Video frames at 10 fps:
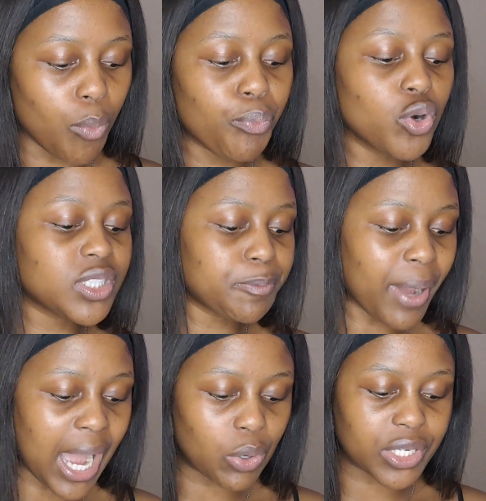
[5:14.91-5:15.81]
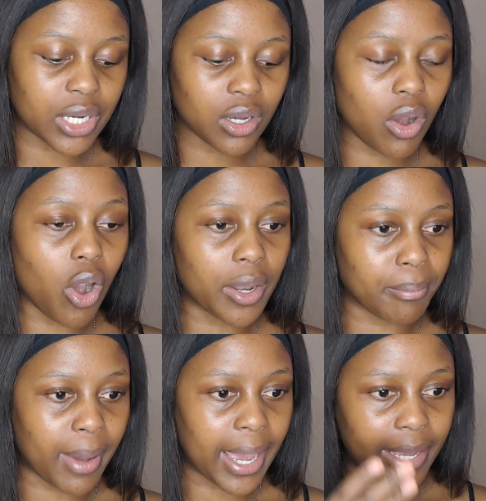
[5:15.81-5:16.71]
put powder on
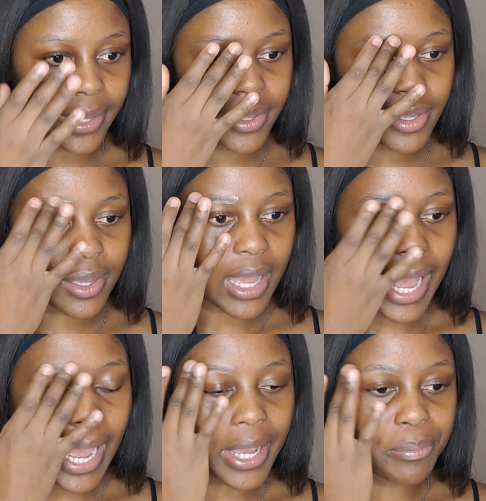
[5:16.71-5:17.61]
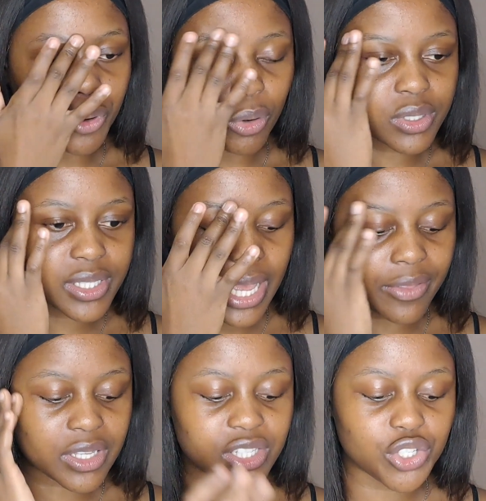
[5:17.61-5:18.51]
my eyebrows,
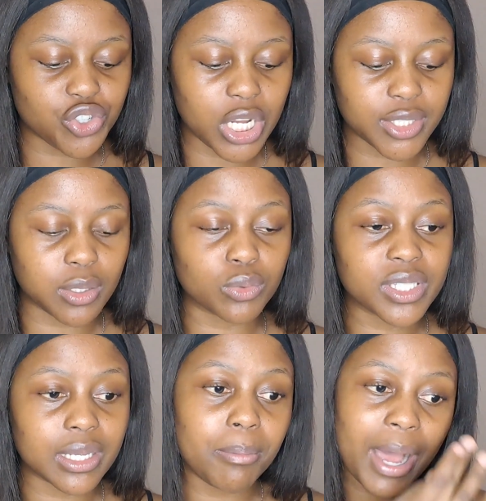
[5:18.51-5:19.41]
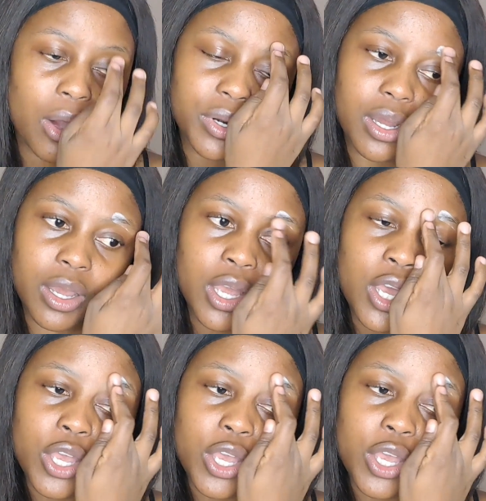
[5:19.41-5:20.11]
and this is translucent powder.